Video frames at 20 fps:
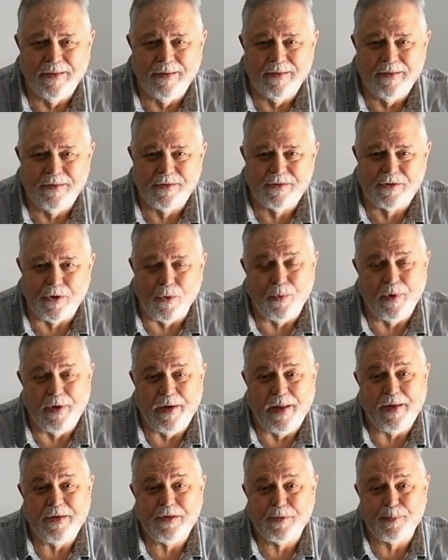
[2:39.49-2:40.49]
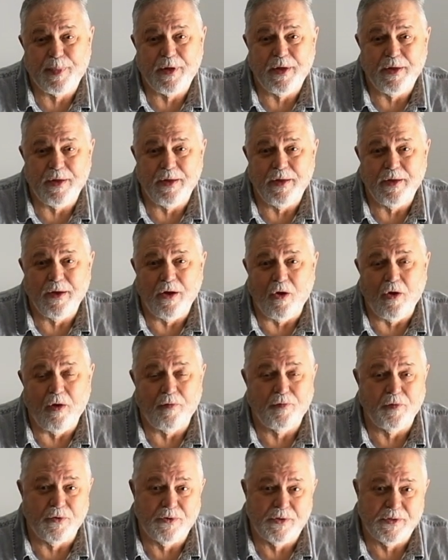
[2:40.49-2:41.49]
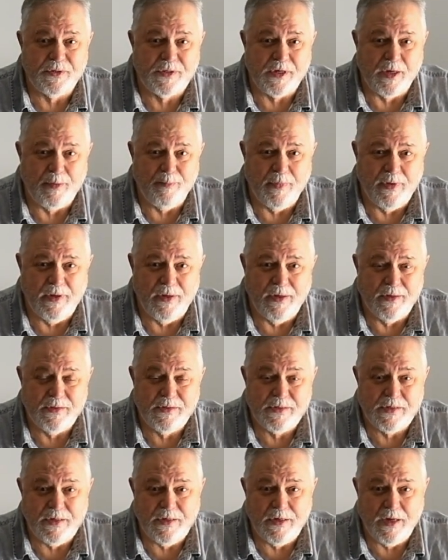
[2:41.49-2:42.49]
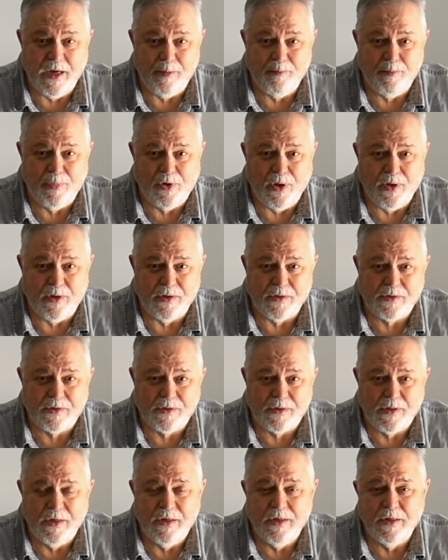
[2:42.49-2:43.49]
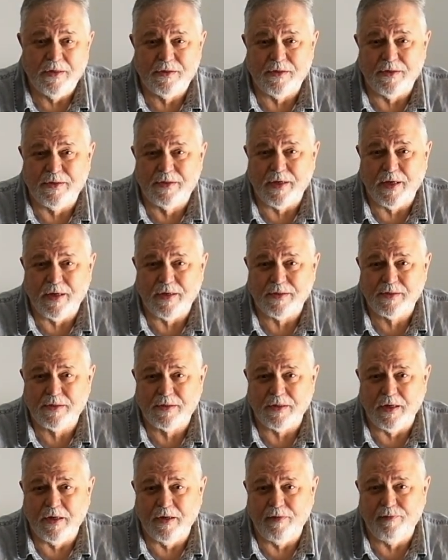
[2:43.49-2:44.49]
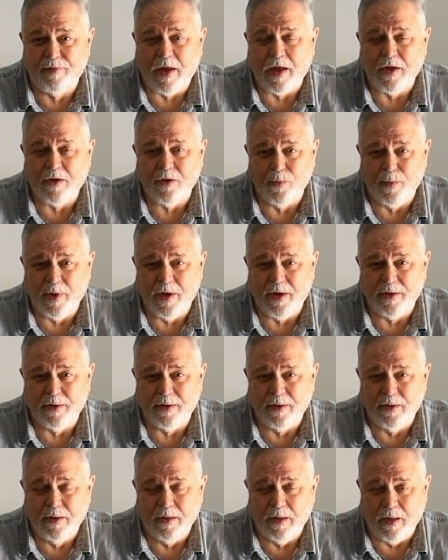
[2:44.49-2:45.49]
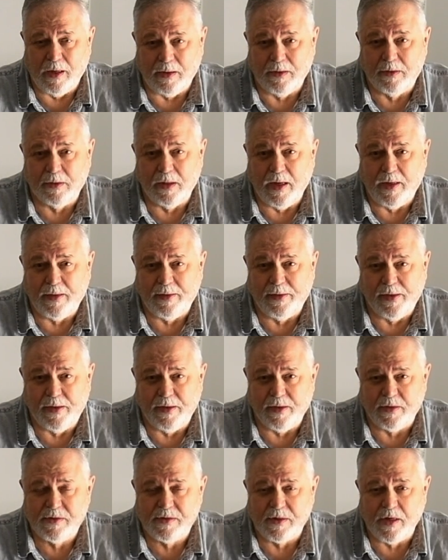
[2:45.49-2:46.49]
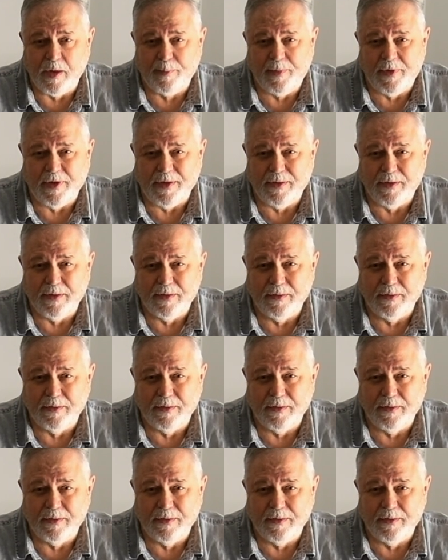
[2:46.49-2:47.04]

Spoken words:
So when HP offered to send me a Z9 Plus to test and evaluate, I gladly accepted.